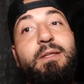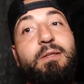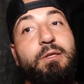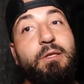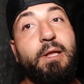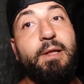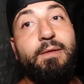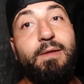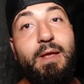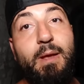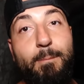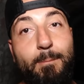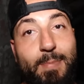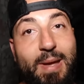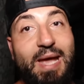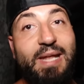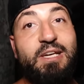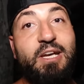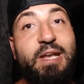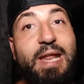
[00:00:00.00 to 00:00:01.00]
Do you like the
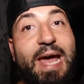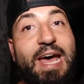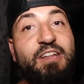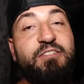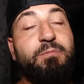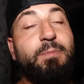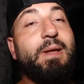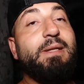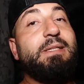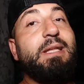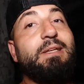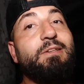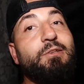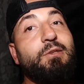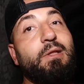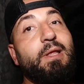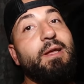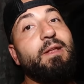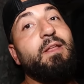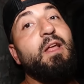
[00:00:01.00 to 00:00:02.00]
abandoned aspect? And do
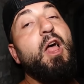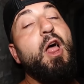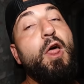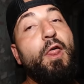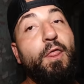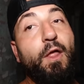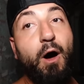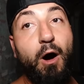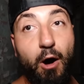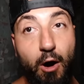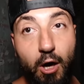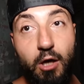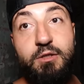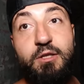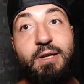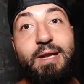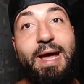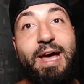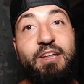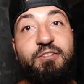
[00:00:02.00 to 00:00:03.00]
you like the
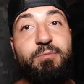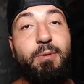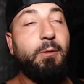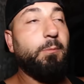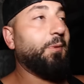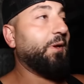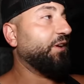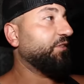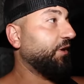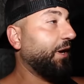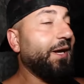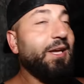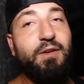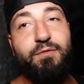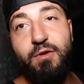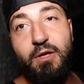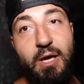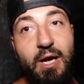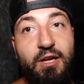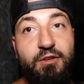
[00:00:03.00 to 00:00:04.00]
haunted aspect? Because I
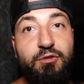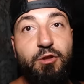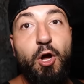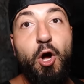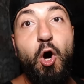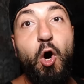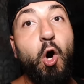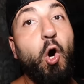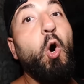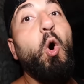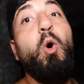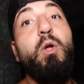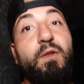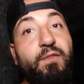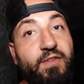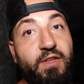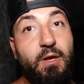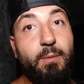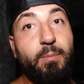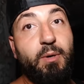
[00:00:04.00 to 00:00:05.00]
give you guys all
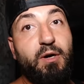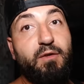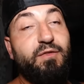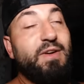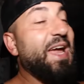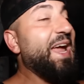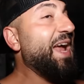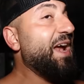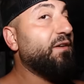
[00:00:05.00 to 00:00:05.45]
of the above.